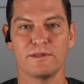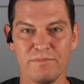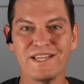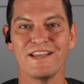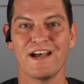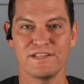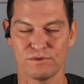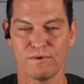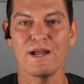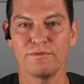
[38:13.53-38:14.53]
the big guys
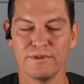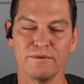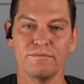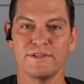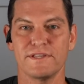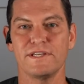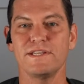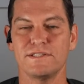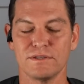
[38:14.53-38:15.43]
around them that they need